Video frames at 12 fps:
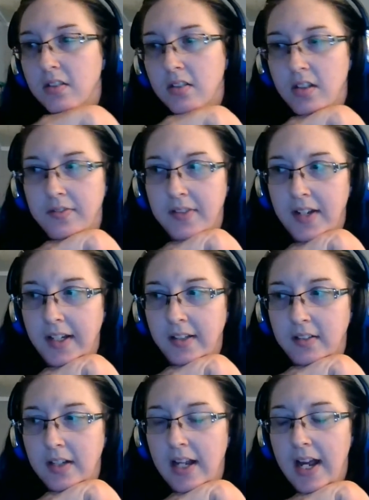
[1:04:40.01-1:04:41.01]
If I
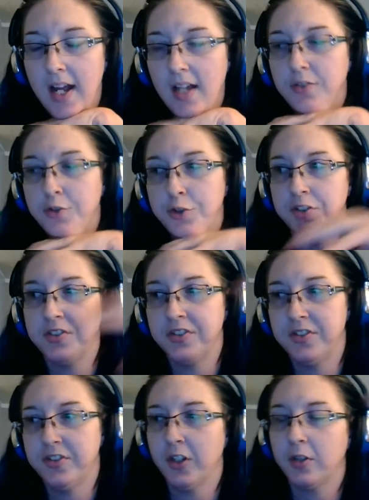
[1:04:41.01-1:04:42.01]
had just
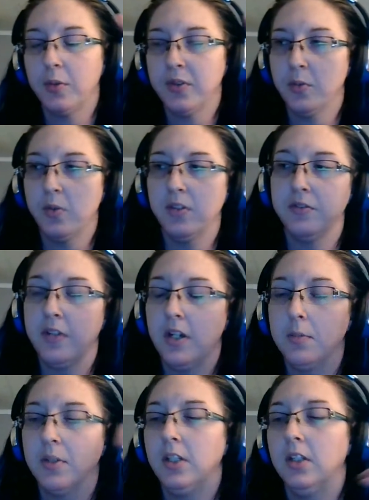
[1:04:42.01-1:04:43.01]
stuck with the one
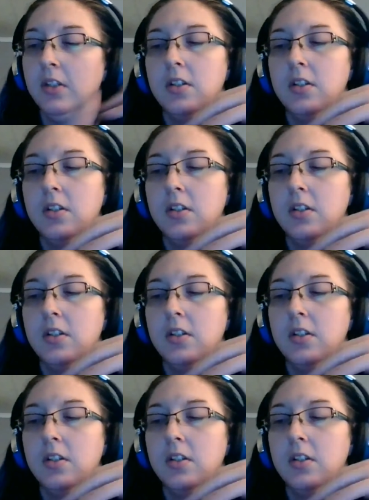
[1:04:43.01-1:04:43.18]
family,